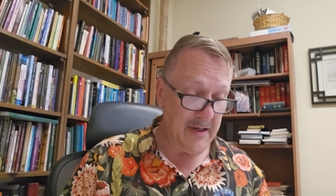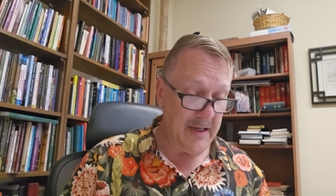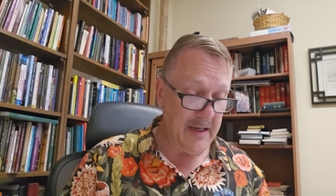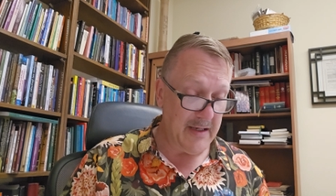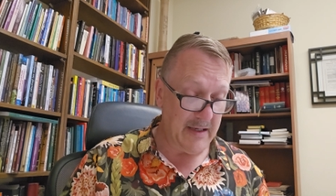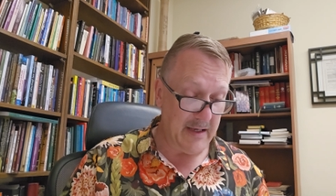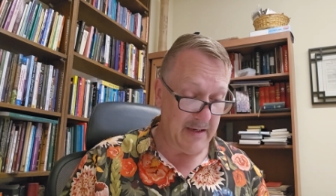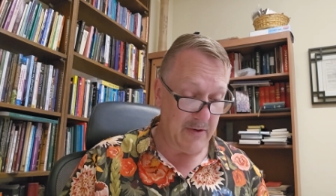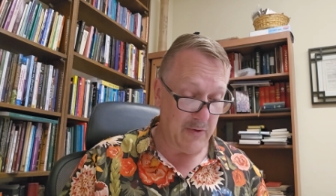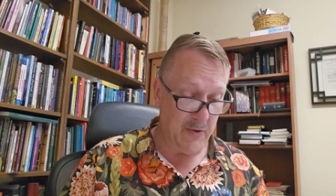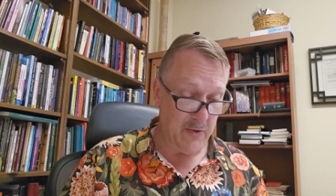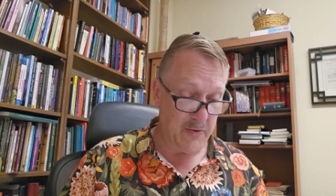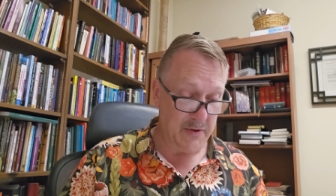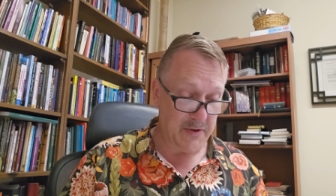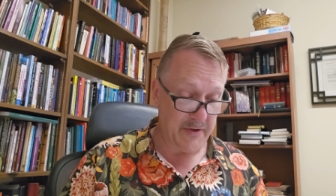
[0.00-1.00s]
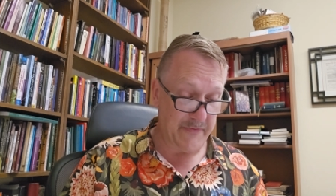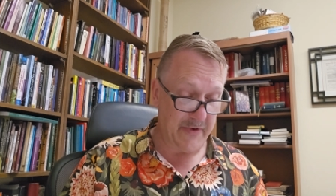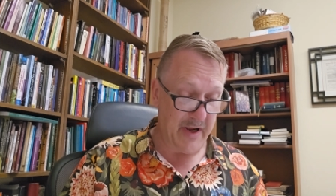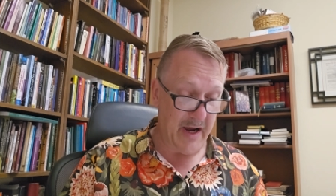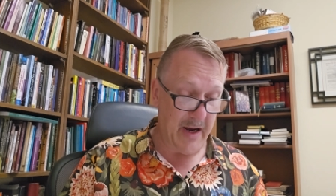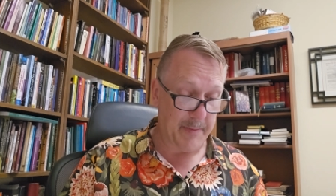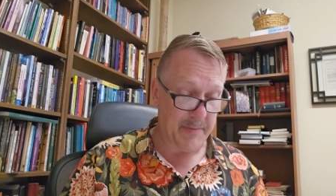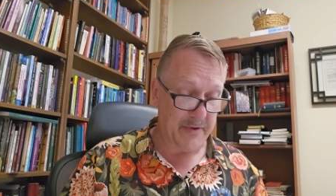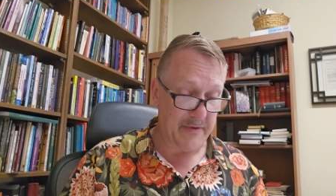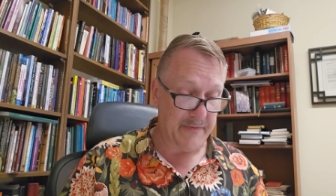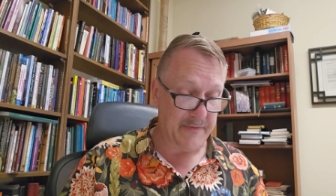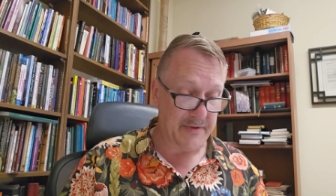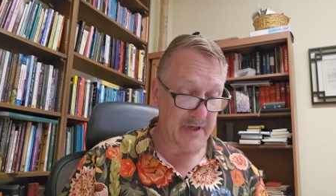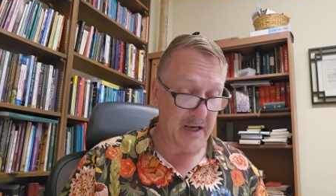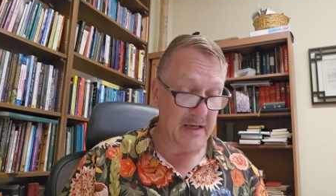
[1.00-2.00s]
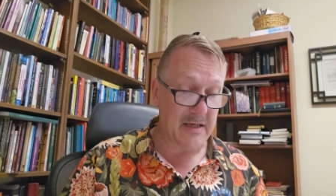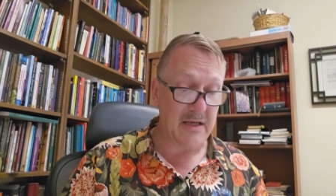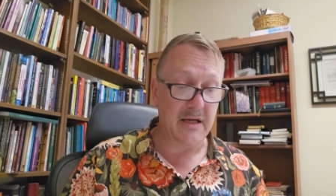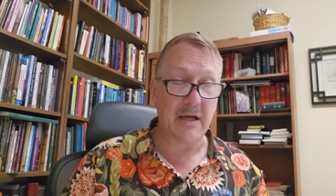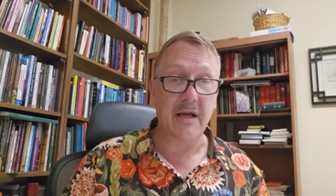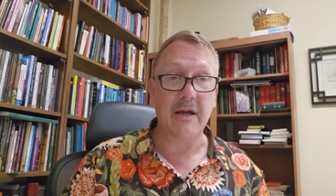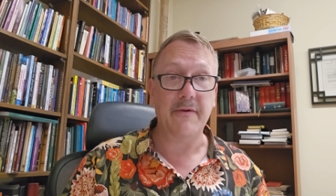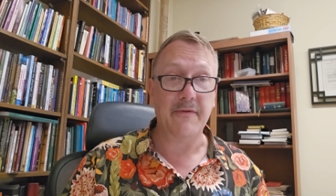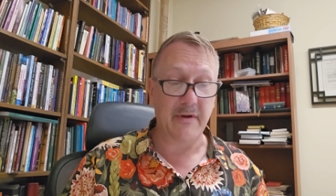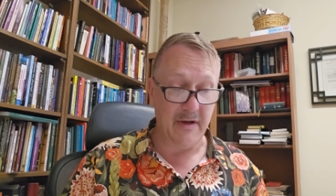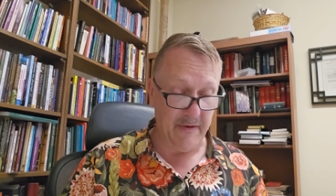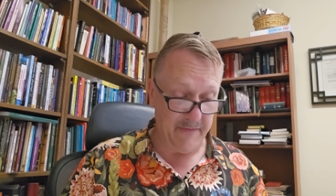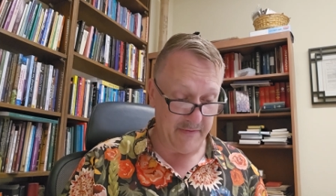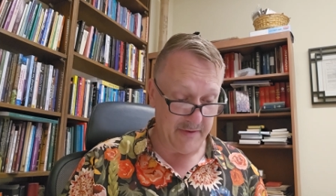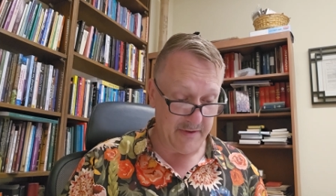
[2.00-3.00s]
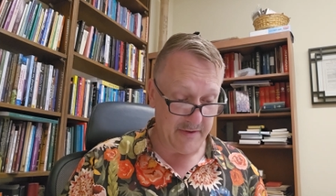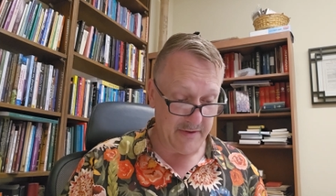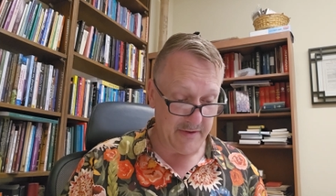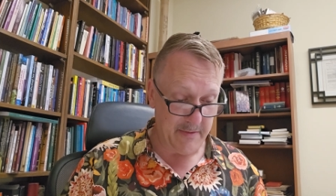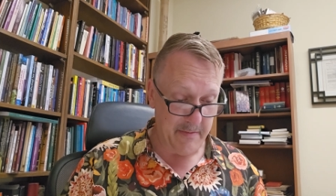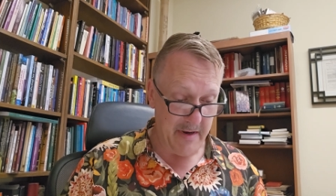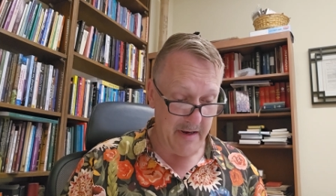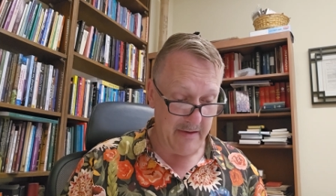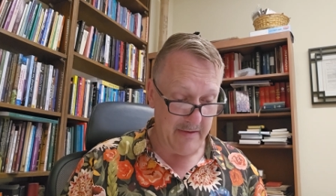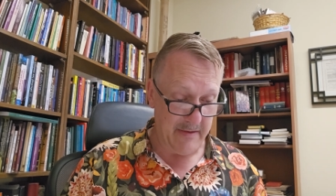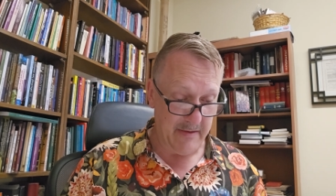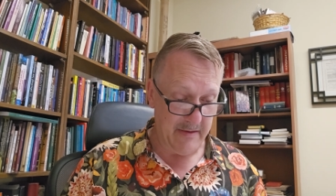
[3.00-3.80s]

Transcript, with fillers: he led a host of captives and he gave gifts to men.